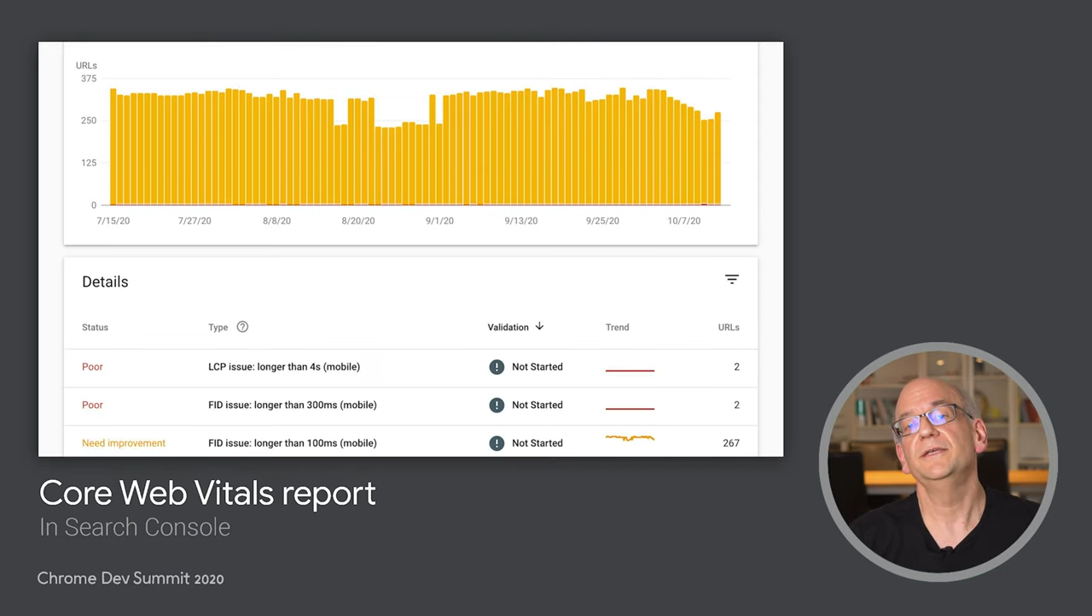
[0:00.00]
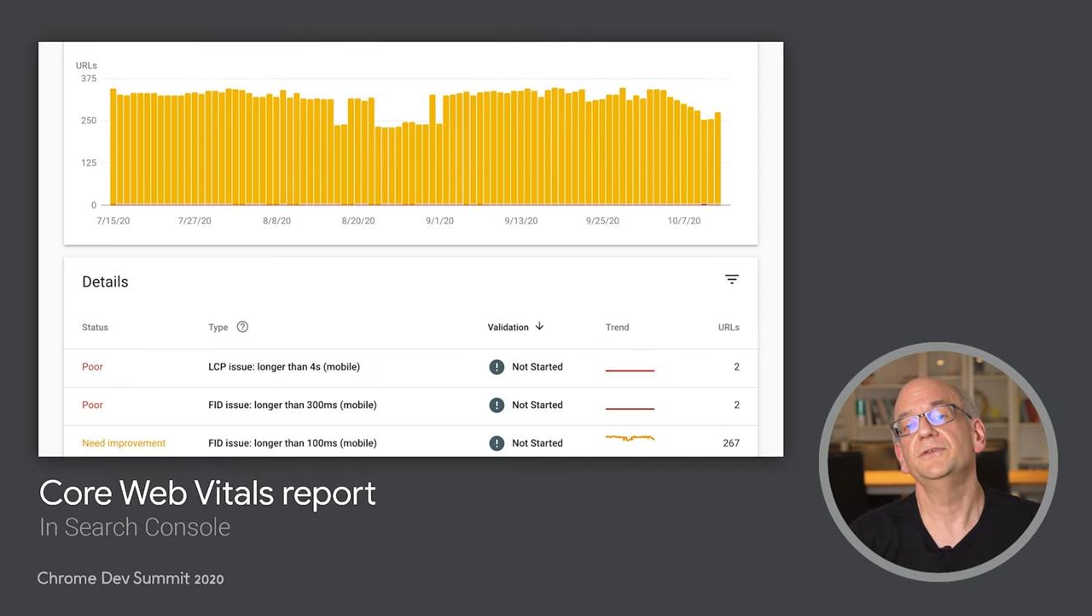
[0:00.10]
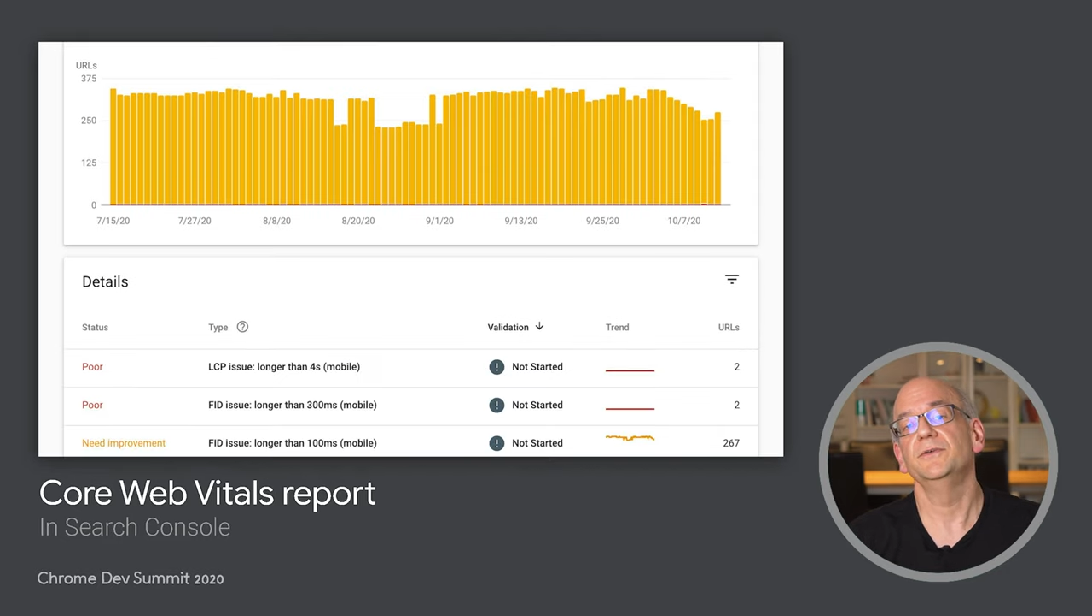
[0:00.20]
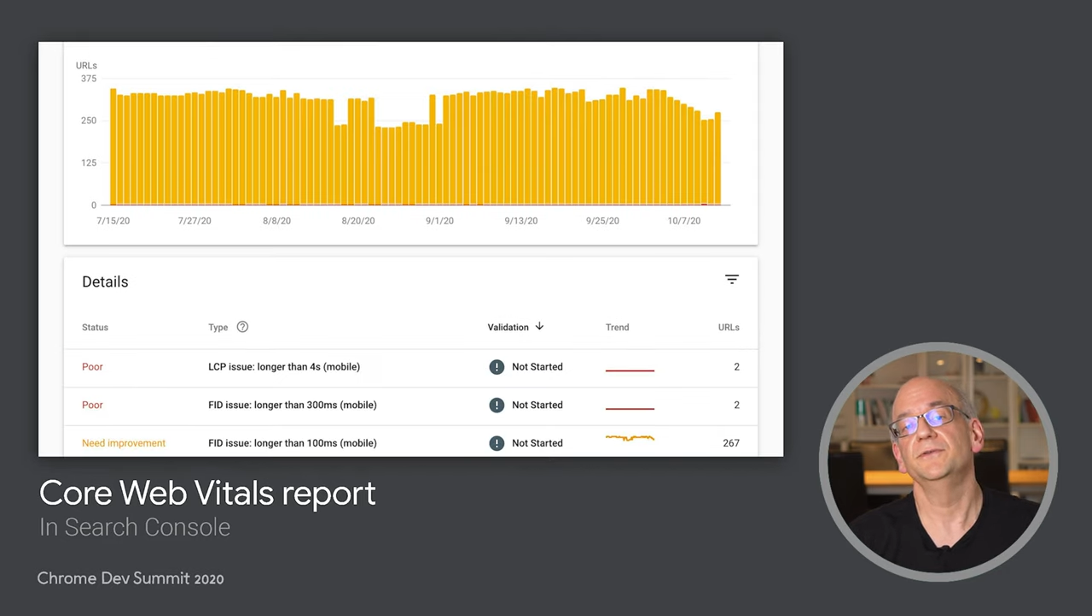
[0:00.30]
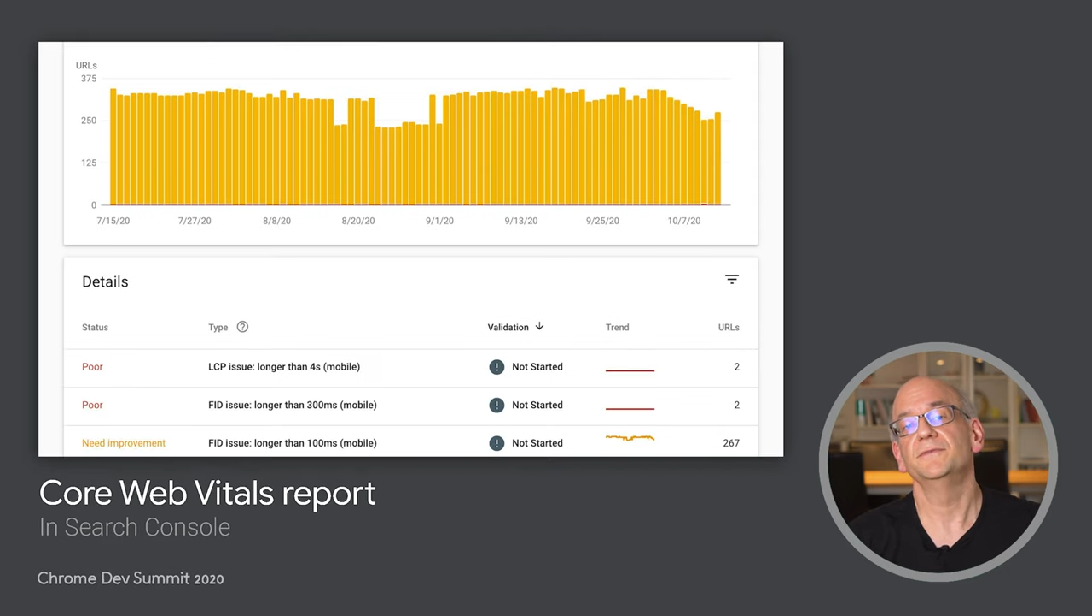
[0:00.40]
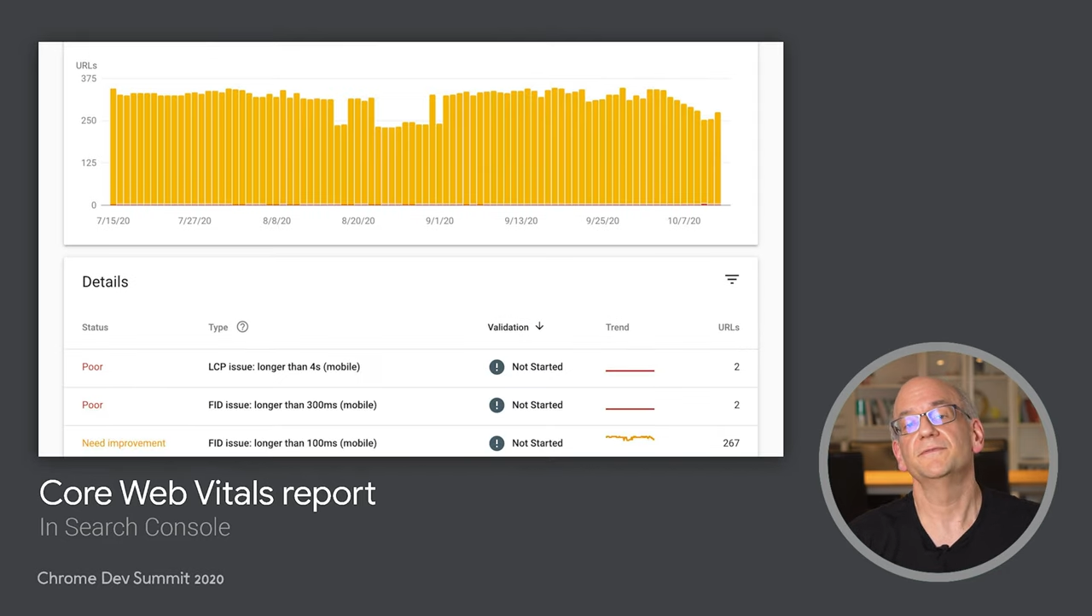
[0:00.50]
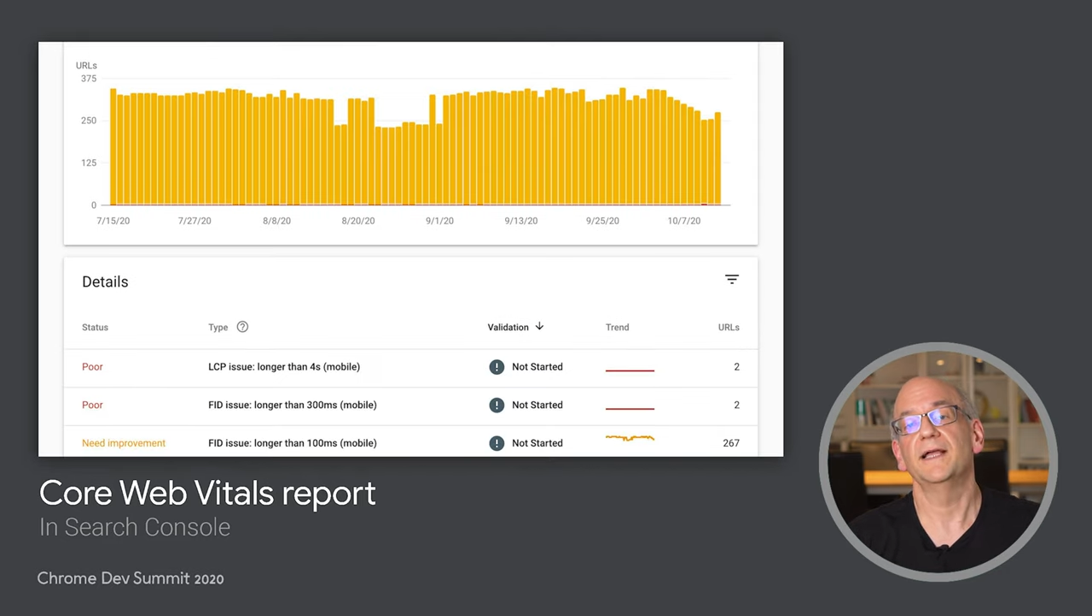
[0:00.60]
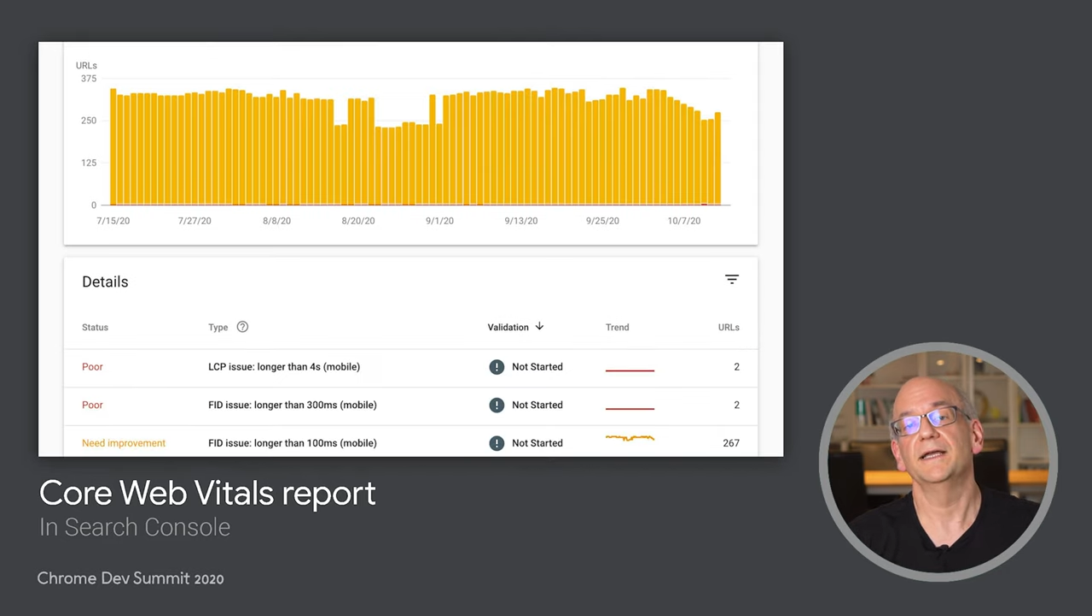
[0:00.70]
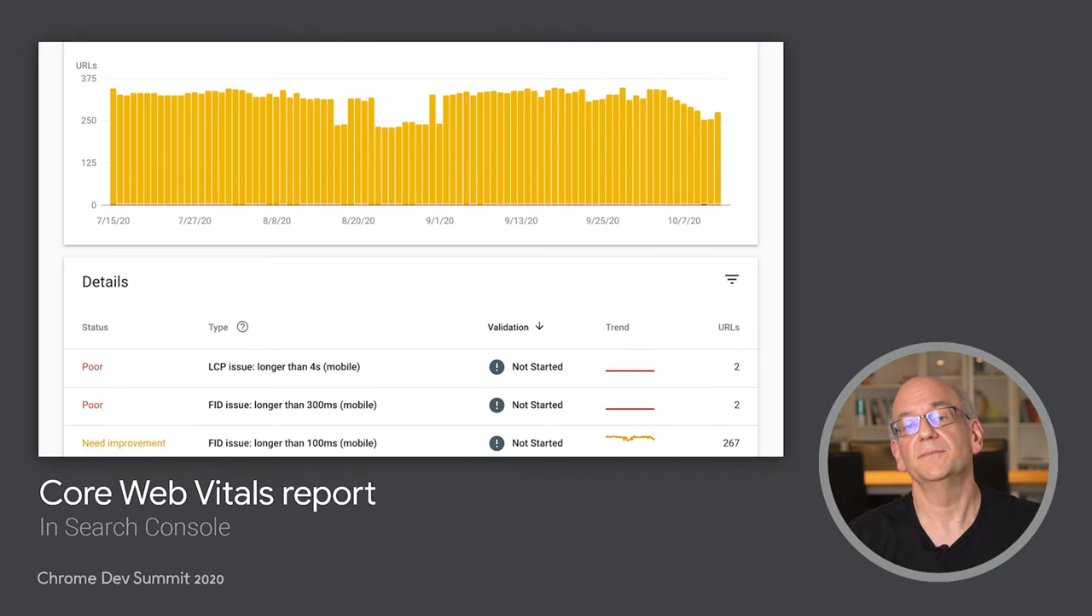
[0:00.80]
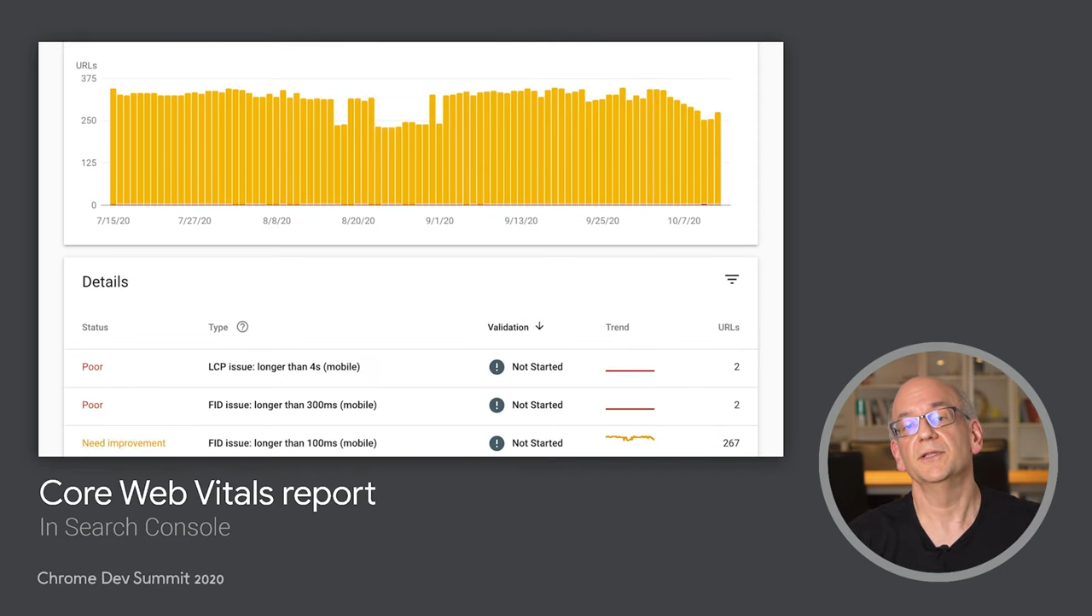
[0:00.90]
issues
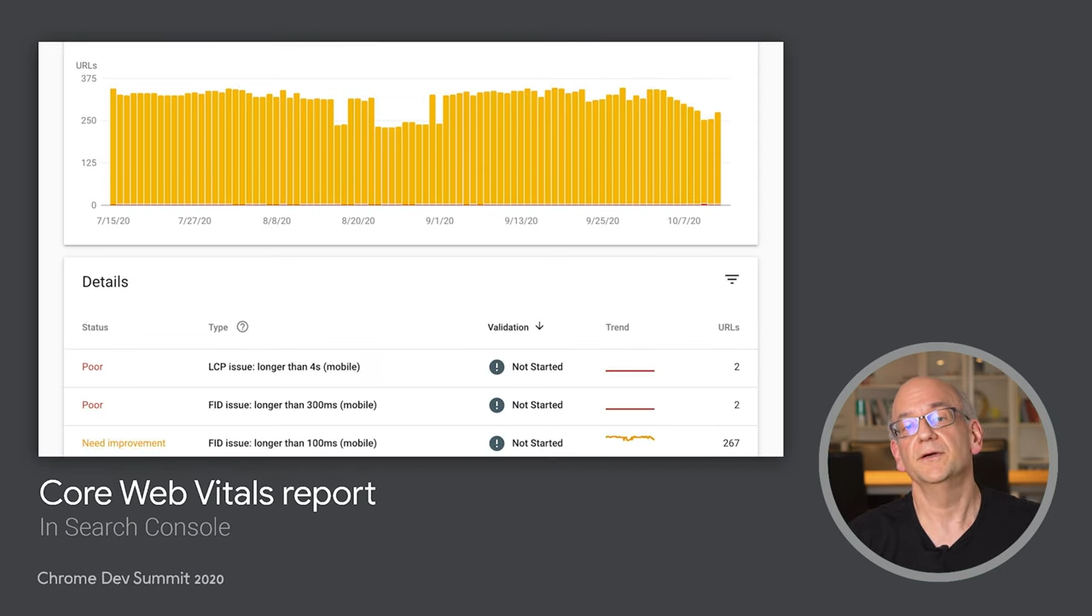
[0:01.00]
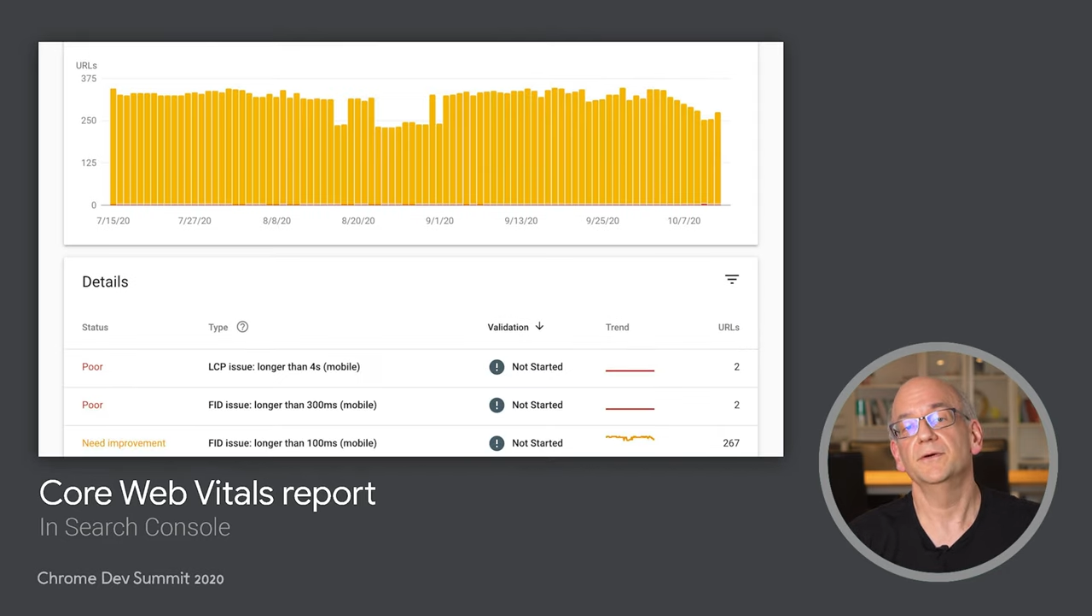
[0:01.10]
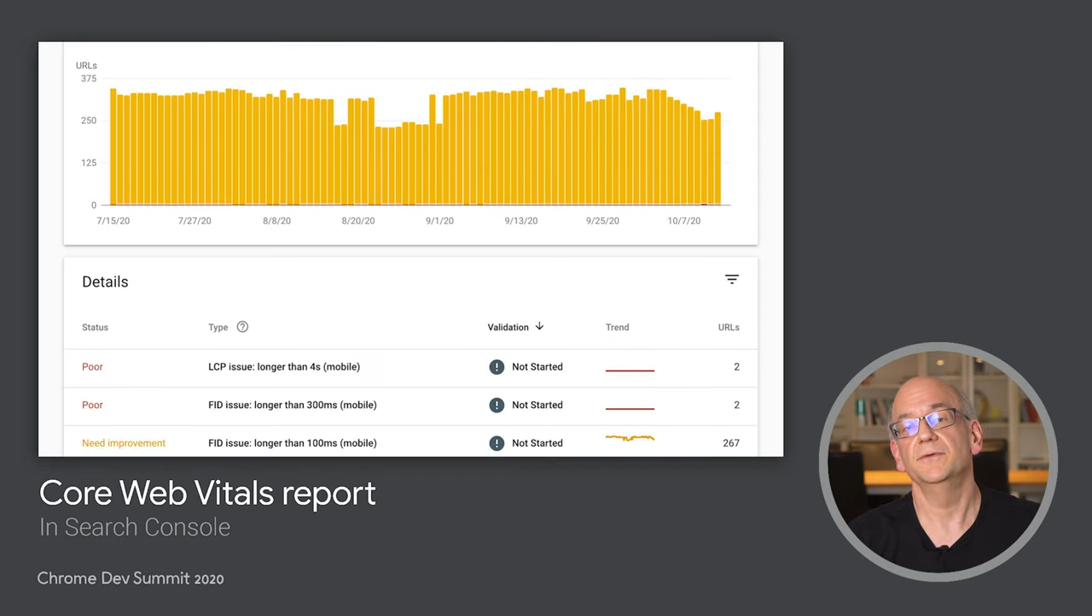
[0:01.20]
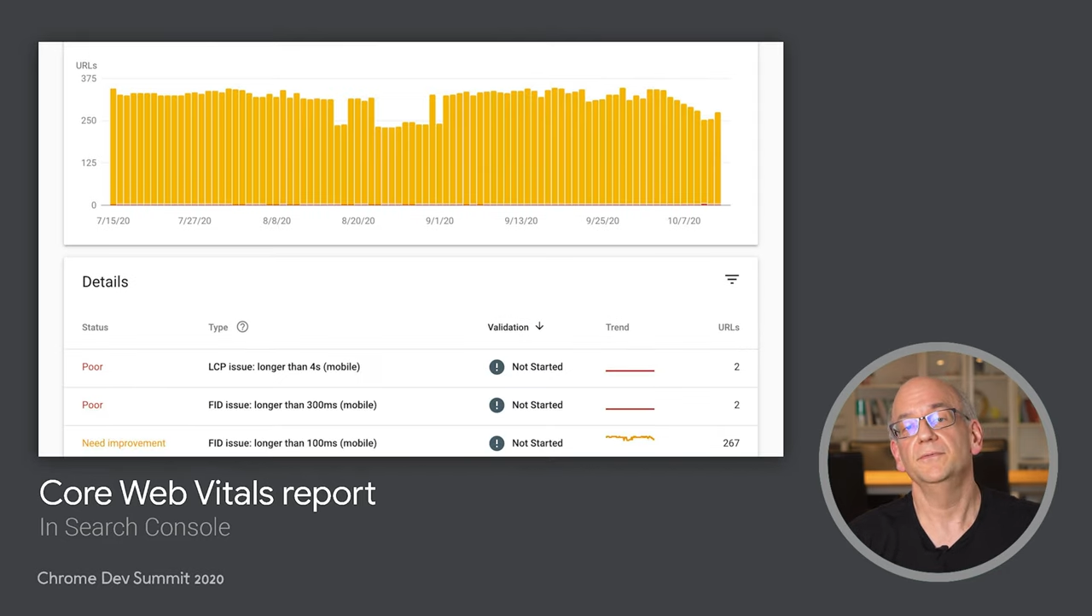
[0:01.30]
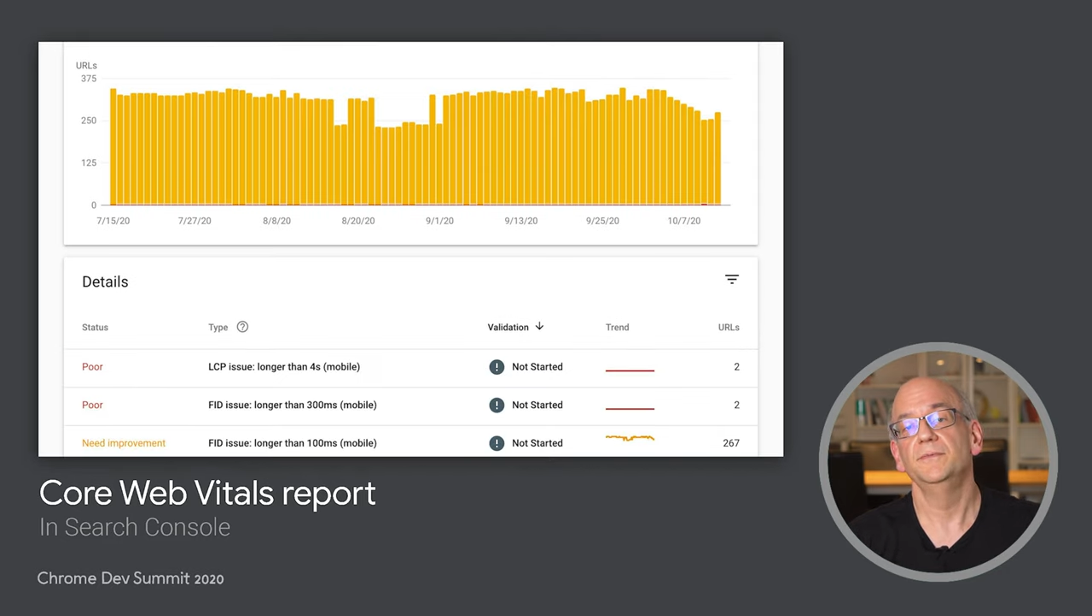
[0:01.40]
flagged below.